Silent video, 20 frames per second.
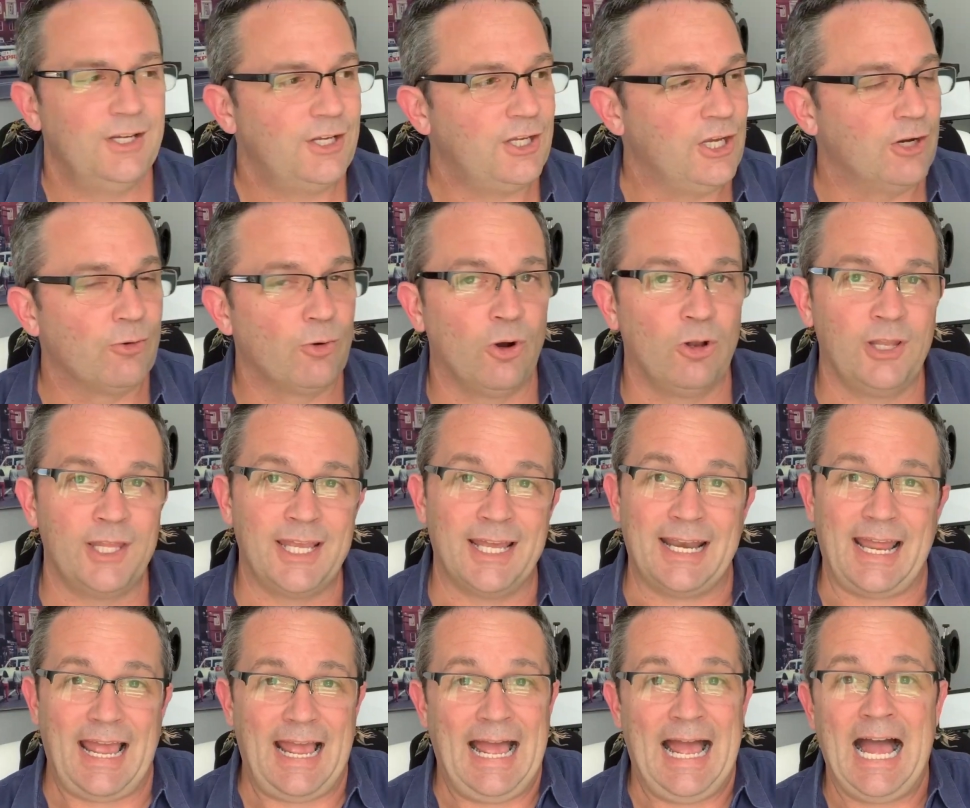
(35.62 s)
You're only
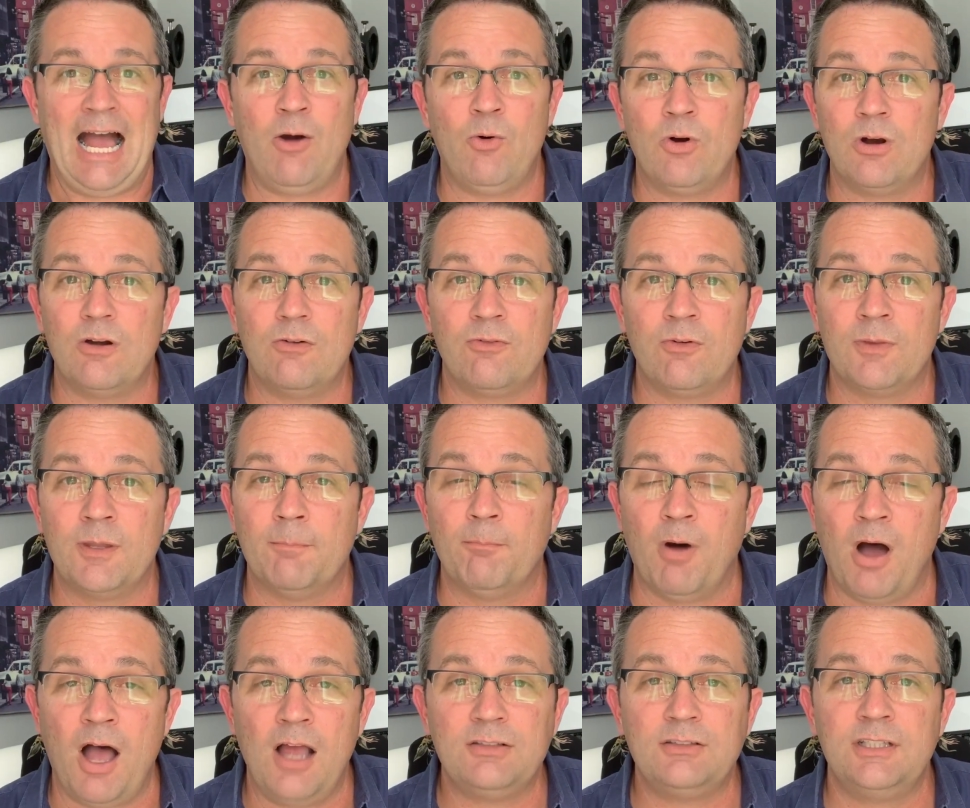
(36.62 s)
an hour from the
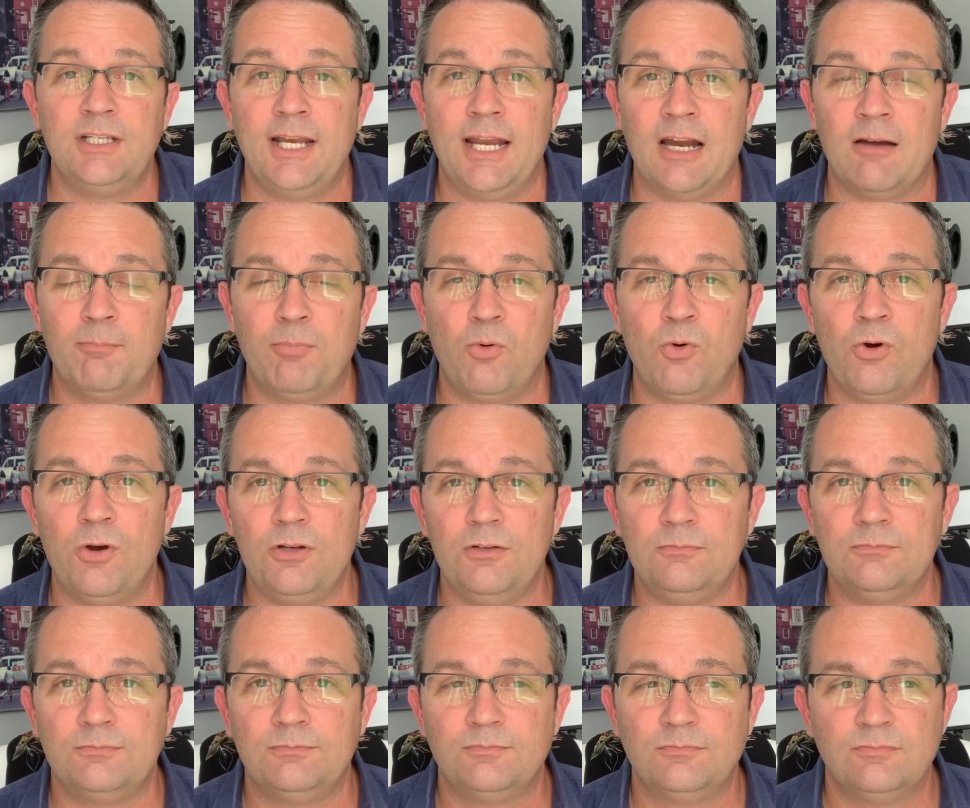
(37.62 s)
Boston airport.
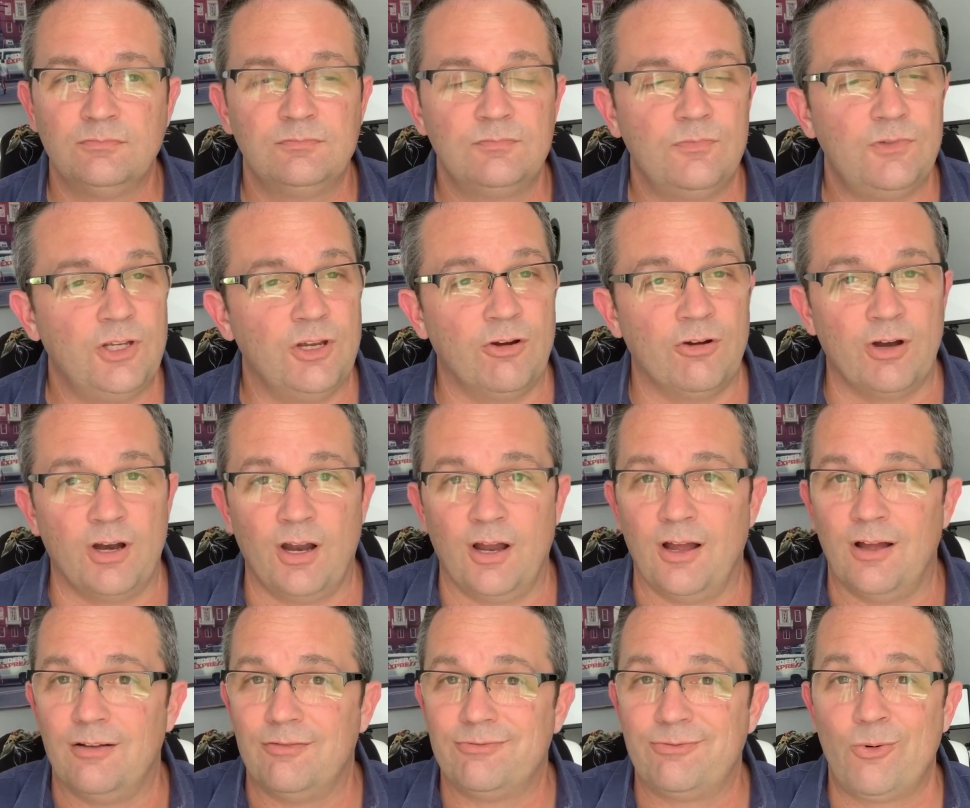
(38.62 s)
You're
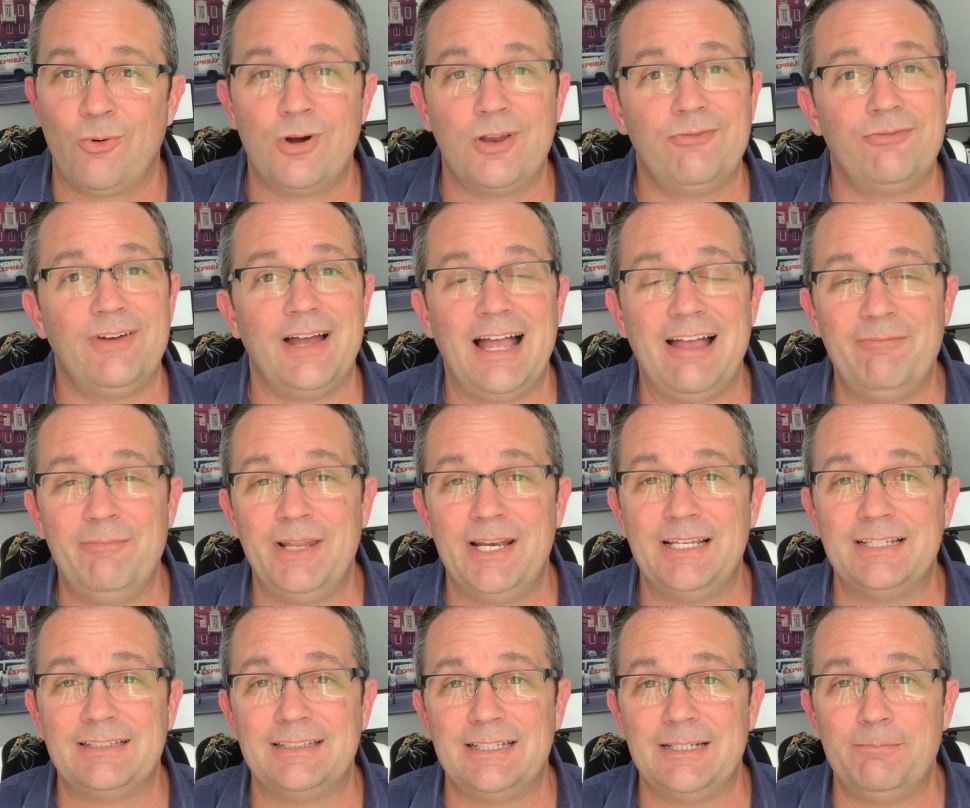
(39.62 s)
uh, 45
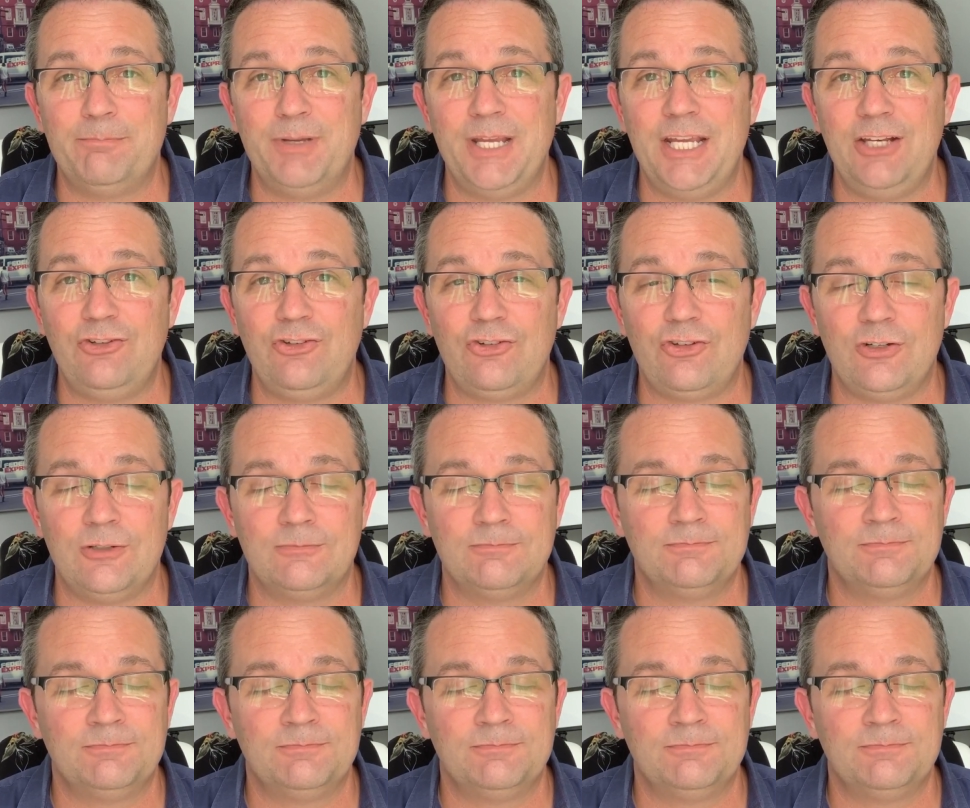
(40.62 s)
minutes to the beach.